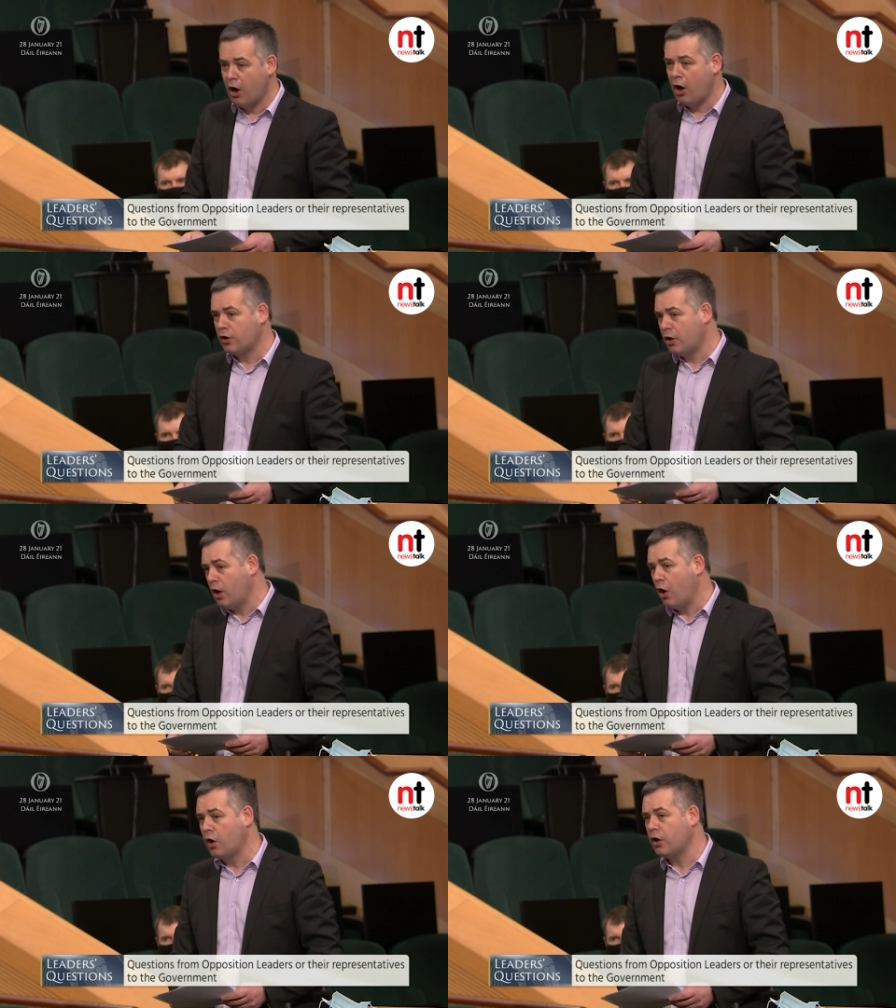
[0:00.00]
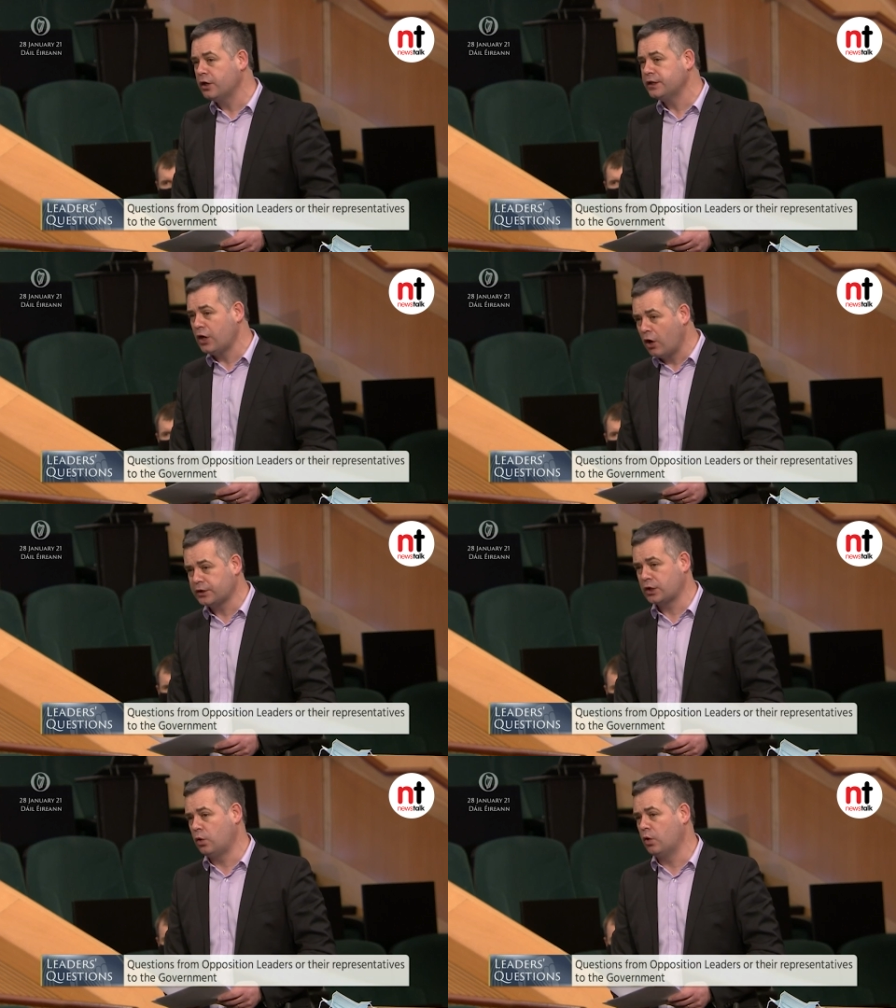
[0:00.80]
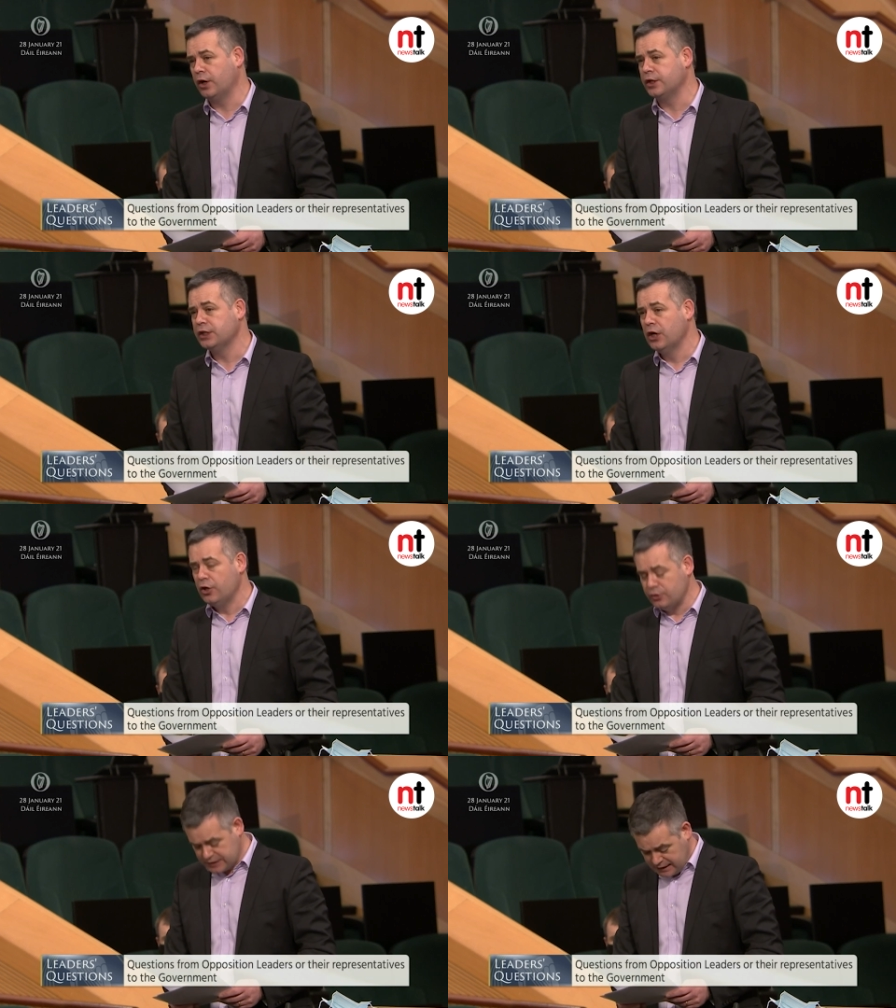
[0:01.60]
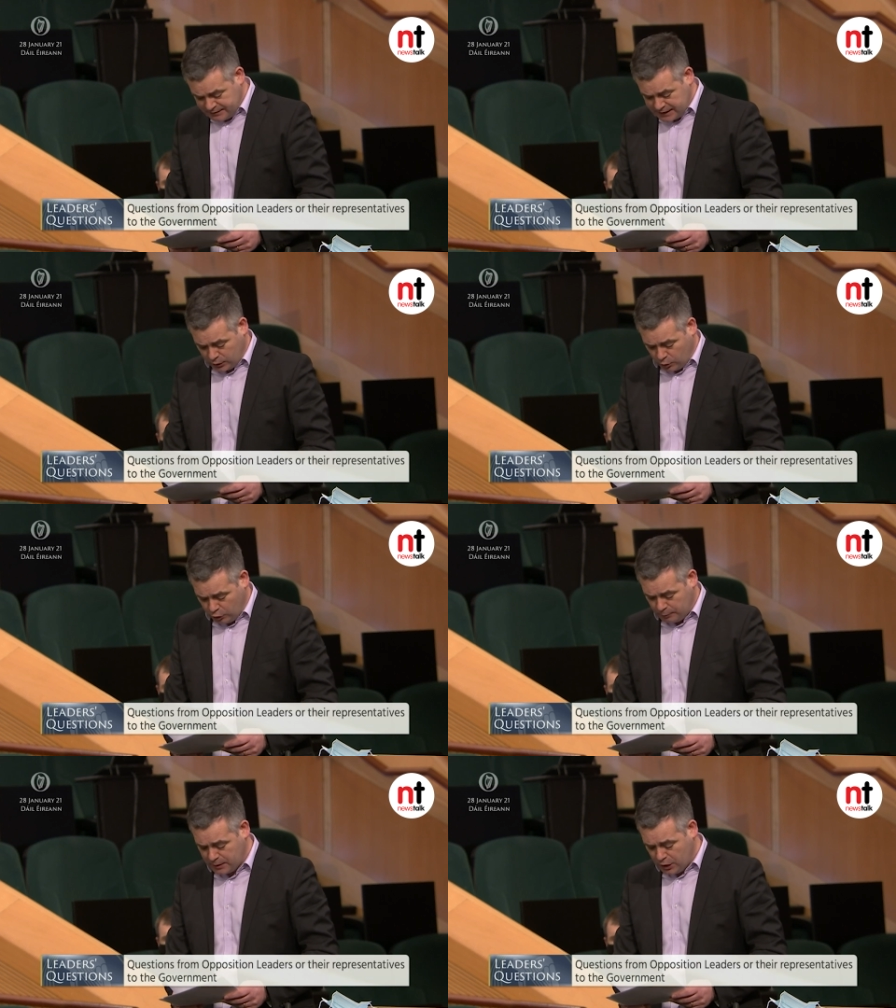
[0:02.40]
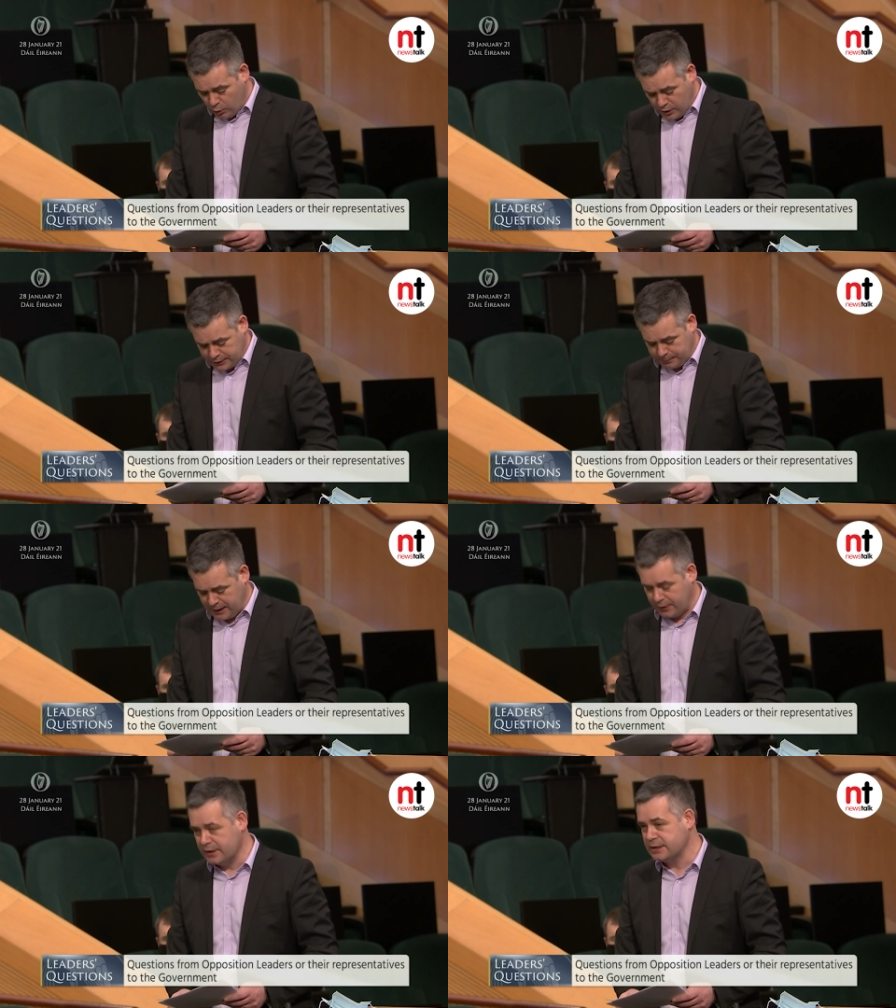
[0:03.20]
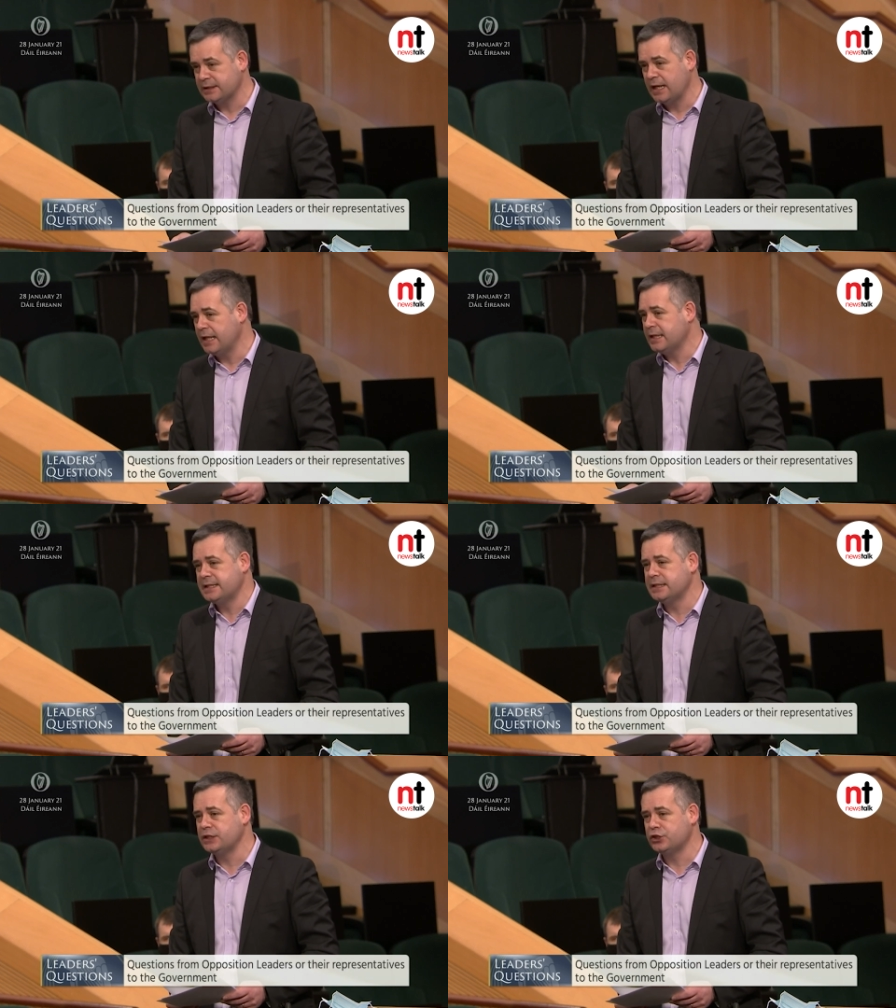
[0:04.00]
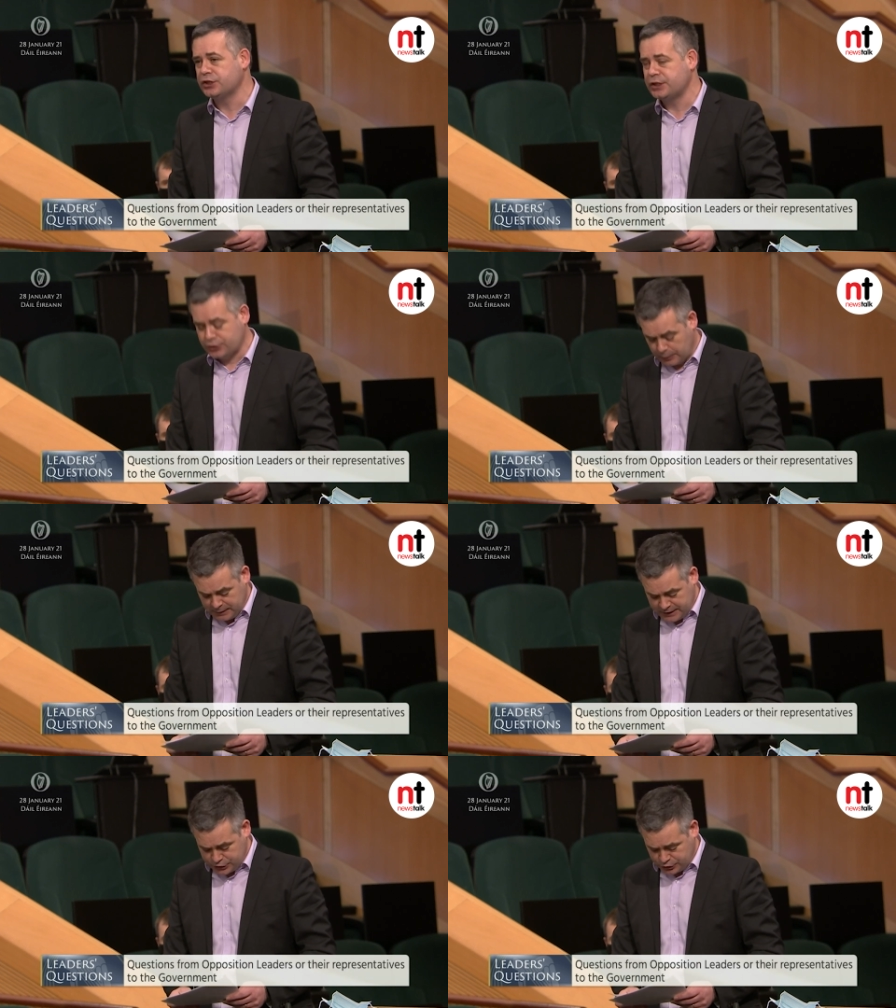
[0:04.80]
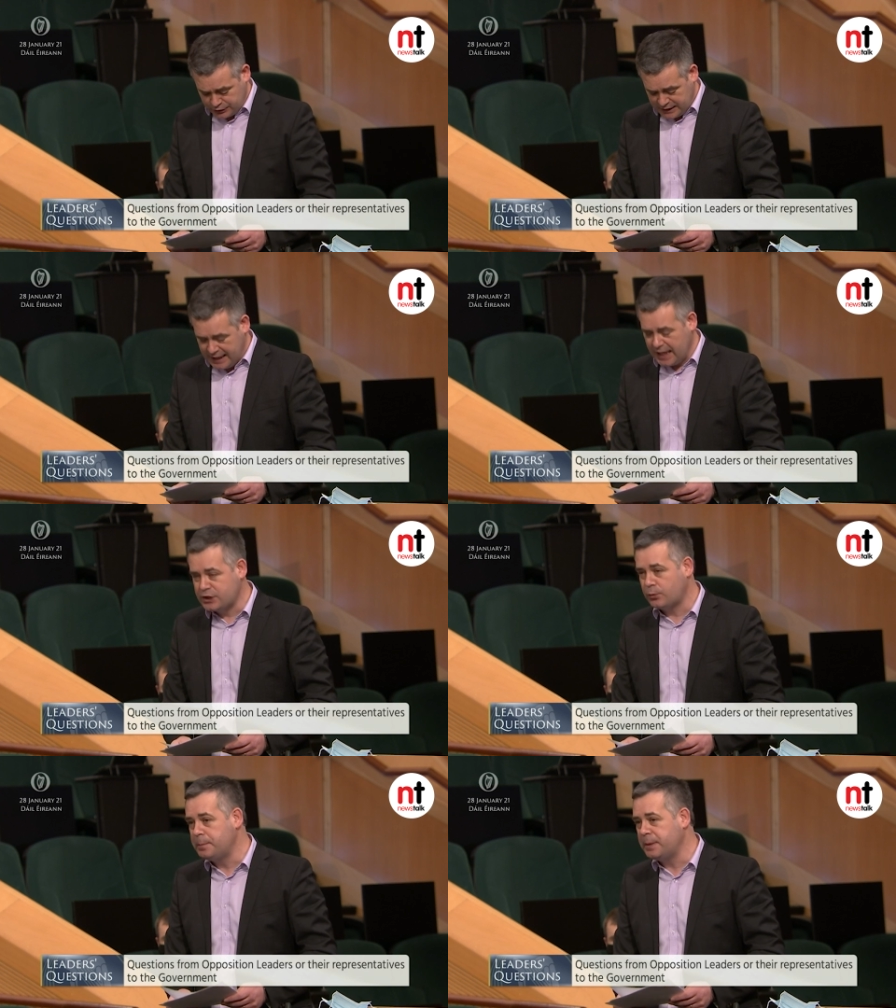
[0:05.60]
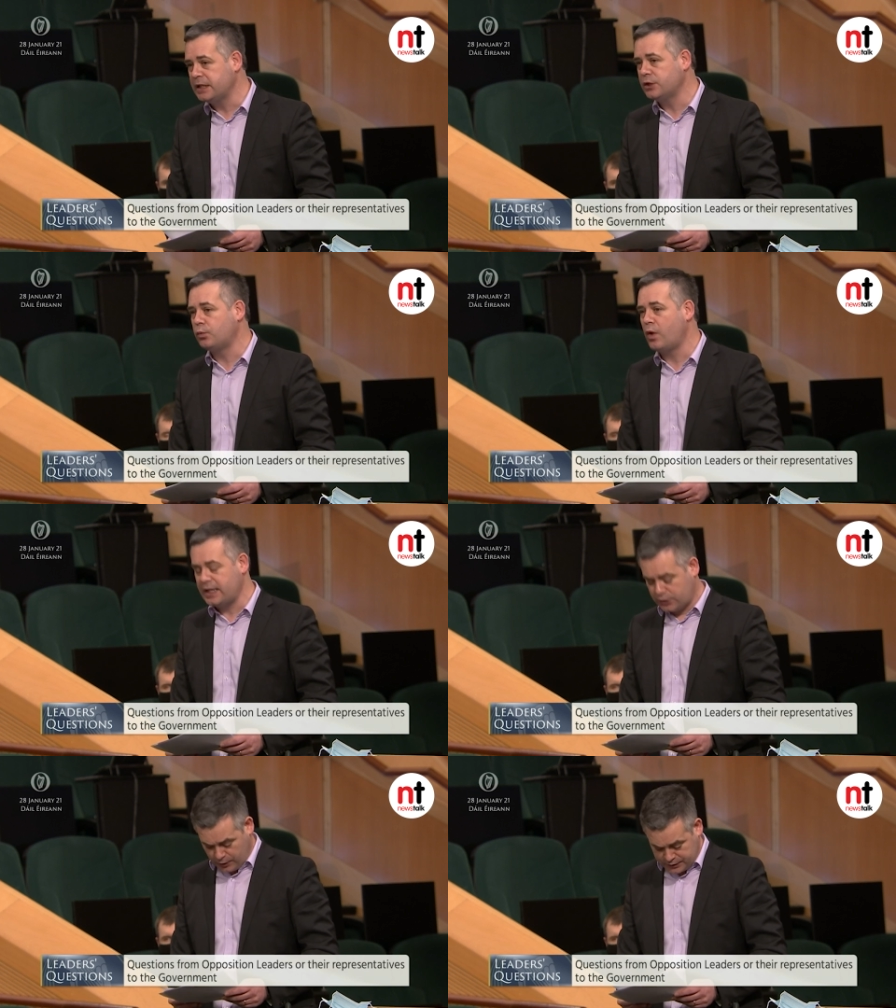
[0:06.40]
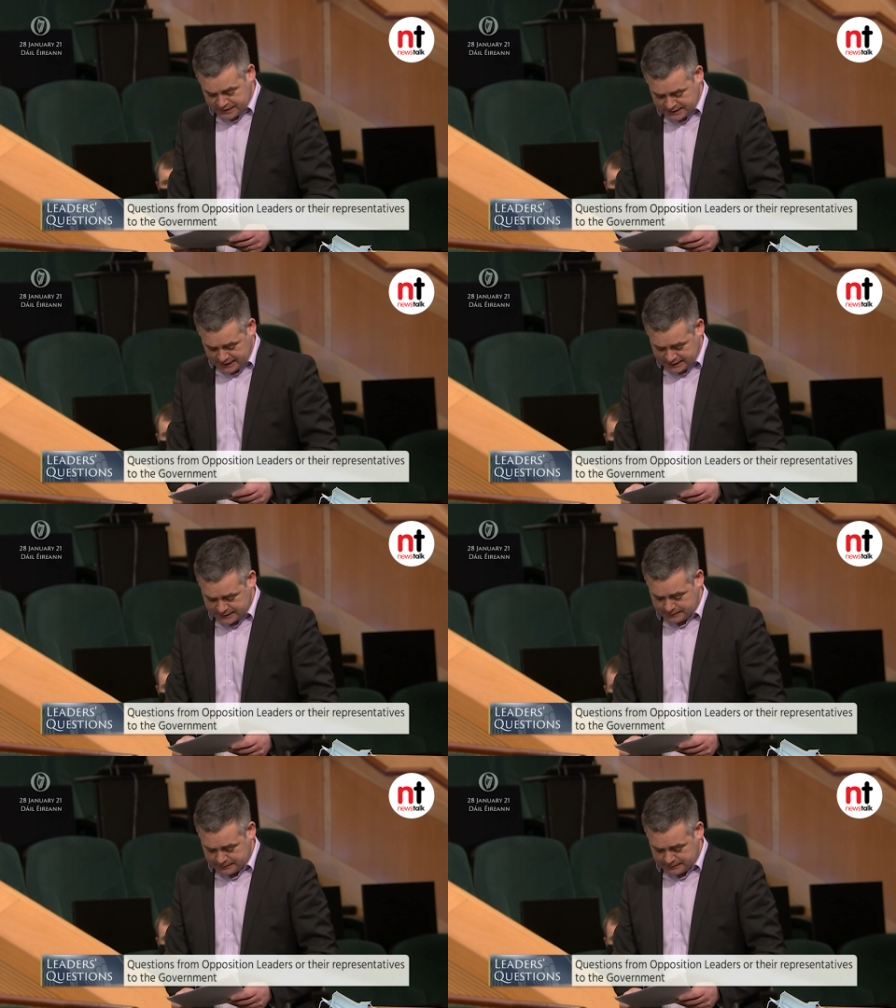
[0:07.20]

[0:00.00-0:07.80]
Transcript: or the other cohort who's living at home with their parents. And this isn't just a Dublin issue, it's repeated right throughout the state.